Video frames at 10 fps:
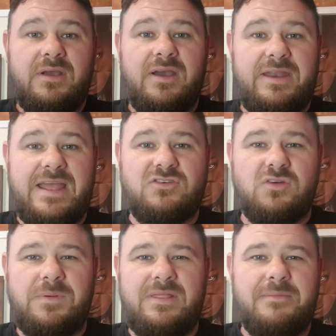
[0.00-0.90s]
And he ends
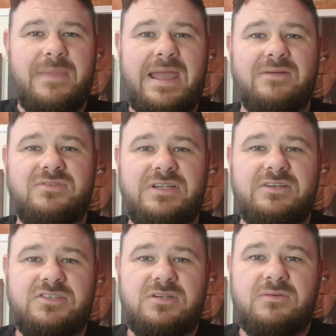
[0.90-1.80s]
up in the
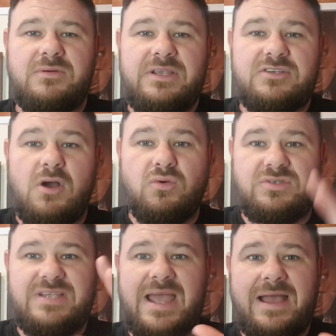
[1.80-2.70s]
mountains to his old
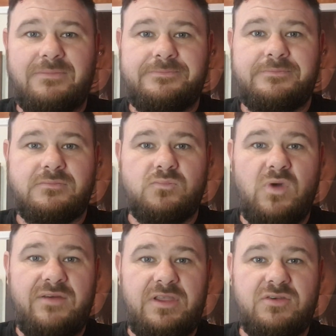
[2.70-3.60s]
town
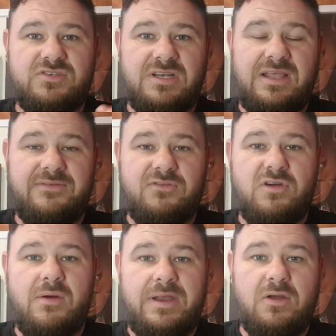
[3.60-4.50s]
where he used to live
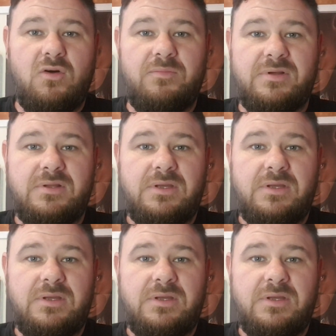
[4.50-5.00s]
growing up.